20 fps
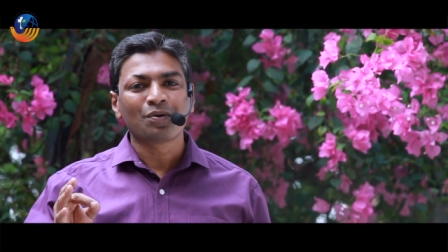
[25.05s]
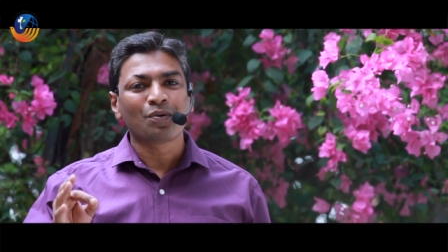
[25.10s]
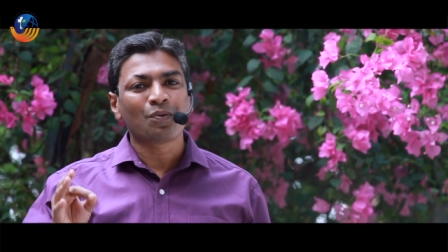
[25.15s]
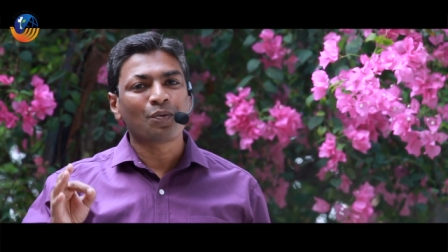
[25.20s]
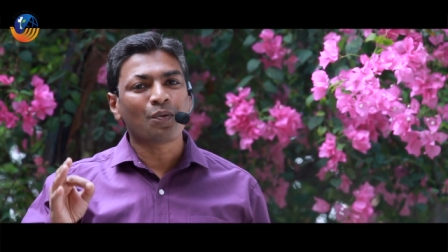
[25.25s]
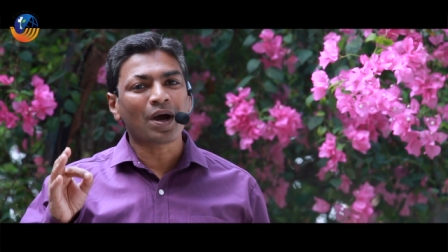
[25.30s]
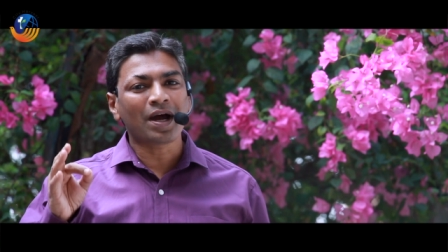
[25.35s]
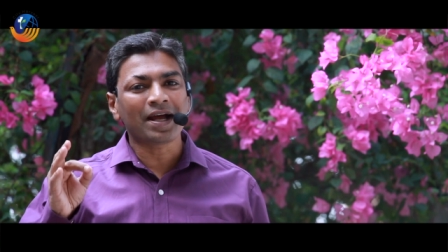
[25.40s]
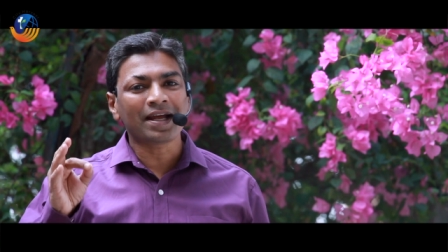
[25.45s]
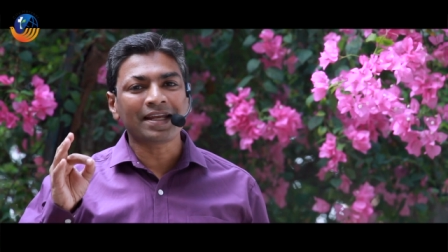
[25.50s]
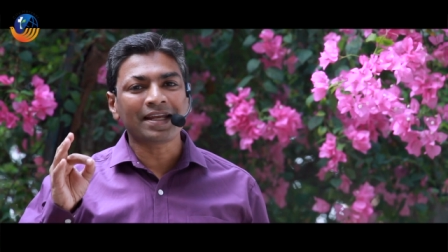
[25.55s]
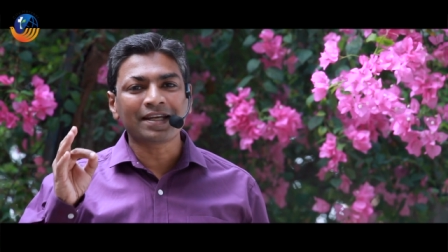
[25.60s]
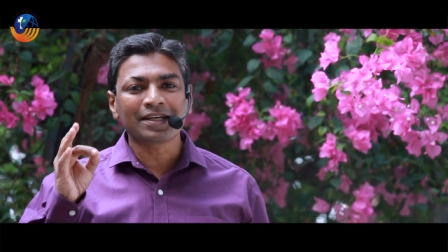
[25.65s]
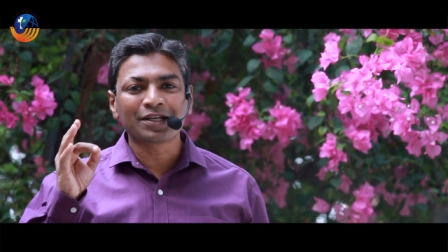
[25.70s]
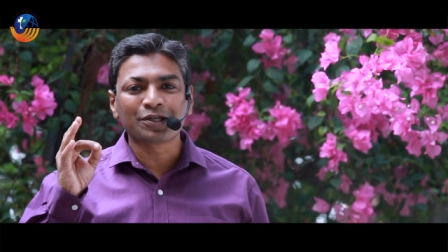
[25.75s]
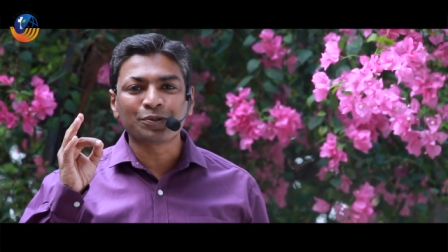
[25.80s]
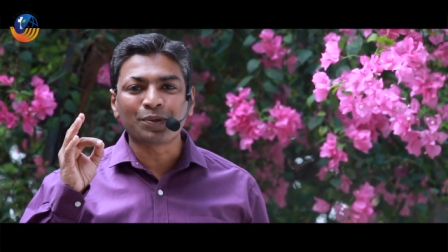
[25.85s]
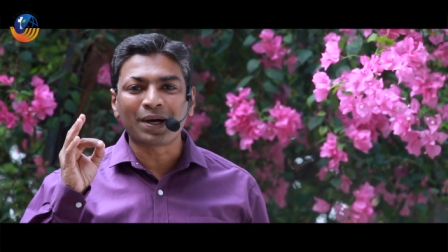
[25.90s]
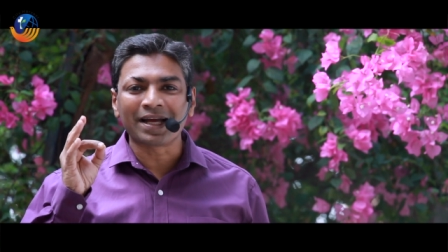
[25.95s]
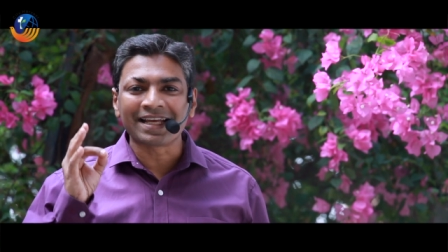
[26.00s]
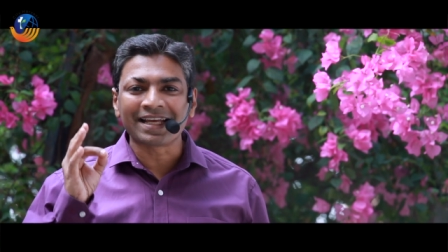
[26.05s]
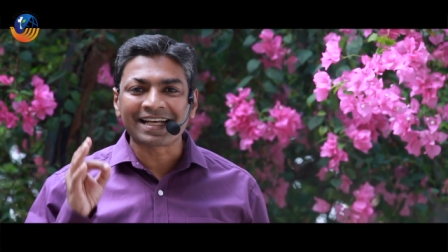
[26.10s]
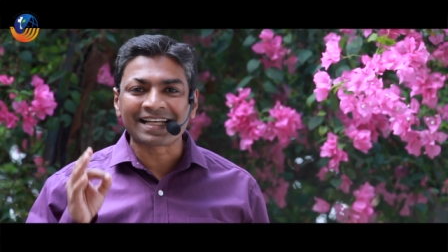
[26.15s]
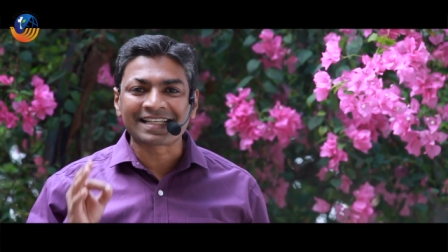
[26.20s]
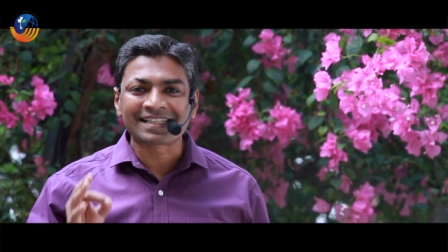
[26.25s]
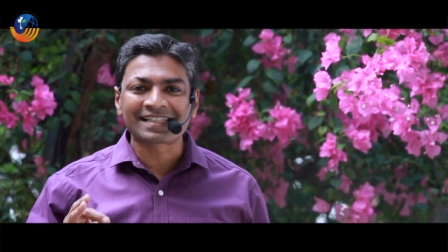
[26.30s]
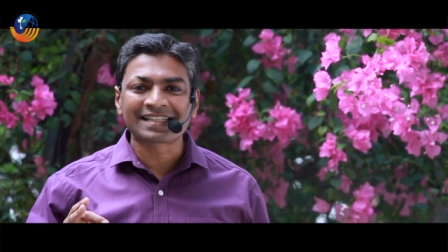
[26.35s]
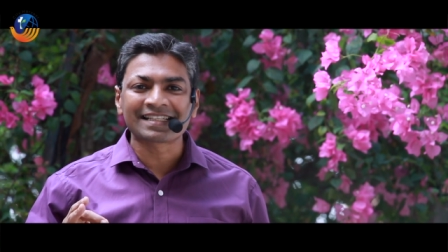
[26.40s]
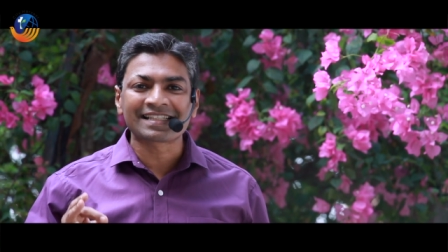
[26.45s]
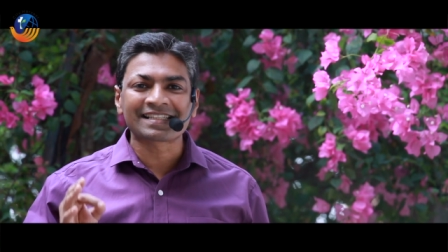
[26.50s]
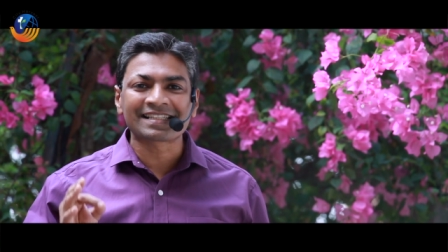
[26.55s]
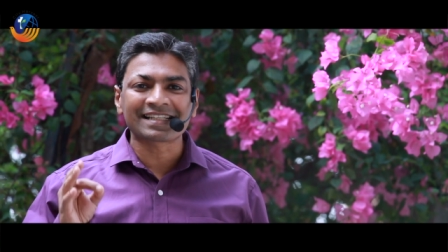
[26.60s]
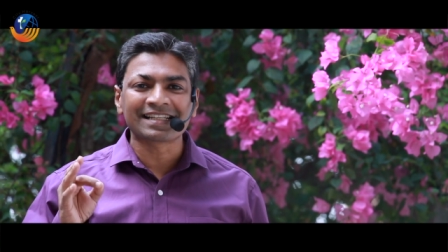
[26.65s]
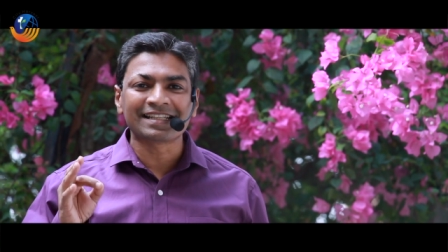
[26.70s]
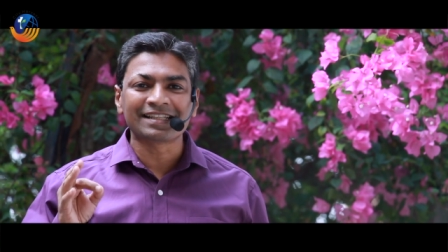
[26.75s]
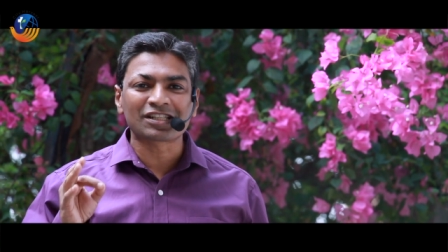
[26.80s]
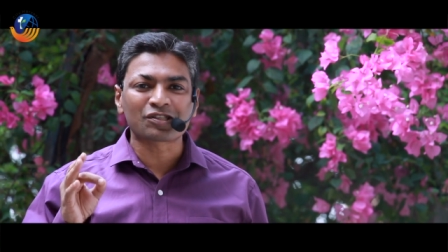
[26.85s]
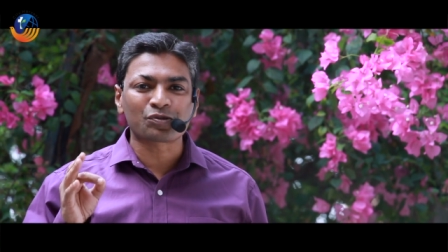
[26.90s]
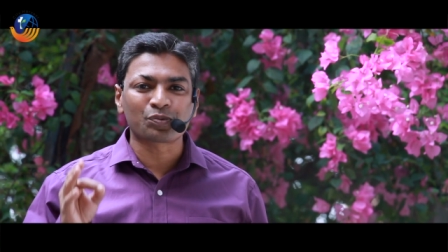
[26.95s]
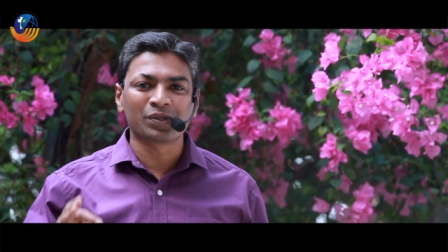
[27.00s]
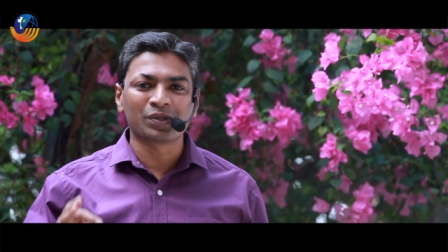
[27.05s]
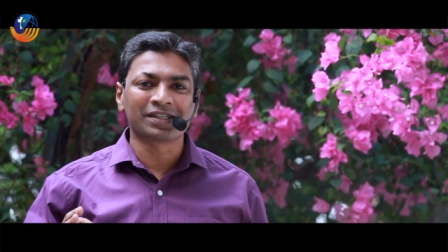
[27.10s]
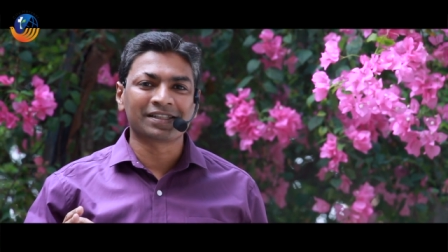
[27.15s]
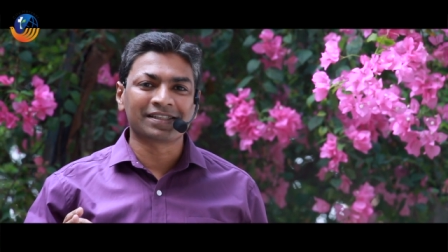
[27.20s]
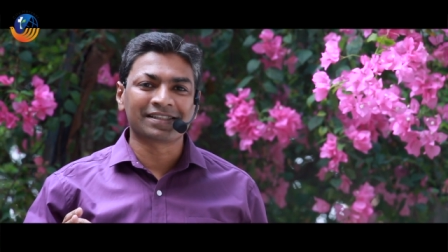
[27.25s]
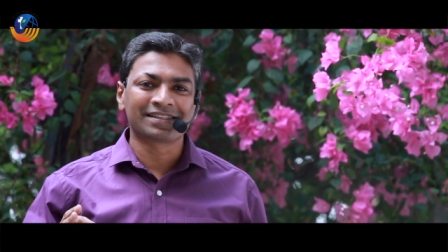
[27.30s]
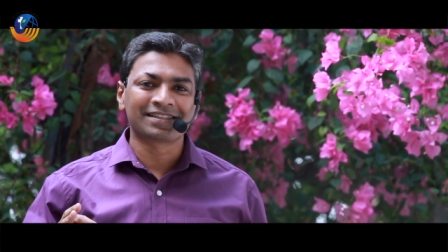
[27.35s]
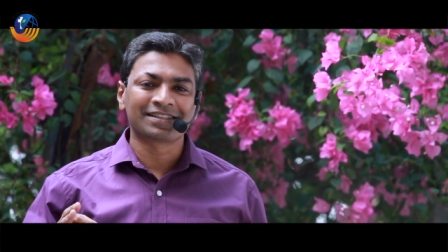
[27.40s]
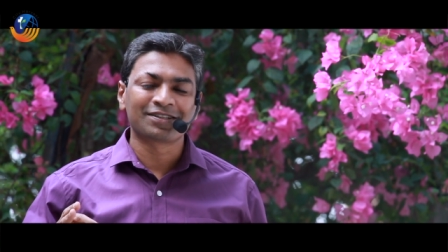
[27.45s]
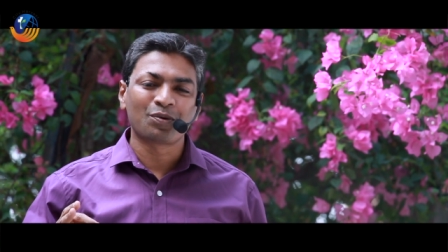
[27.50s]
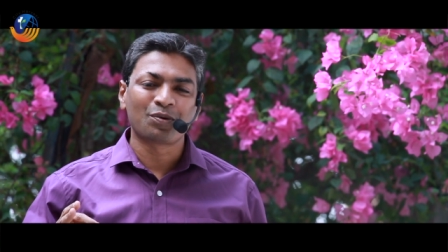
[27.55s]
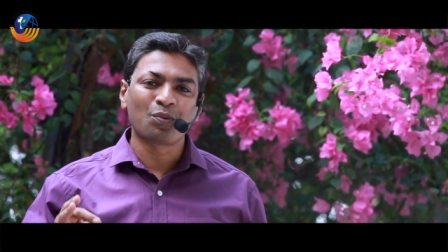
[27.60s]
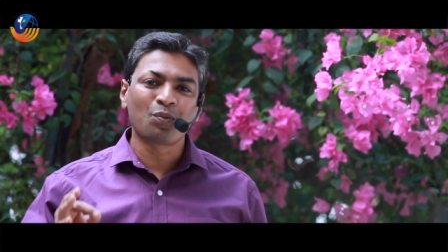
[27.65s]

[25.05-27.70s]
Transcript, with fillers: Why do I exist in this world?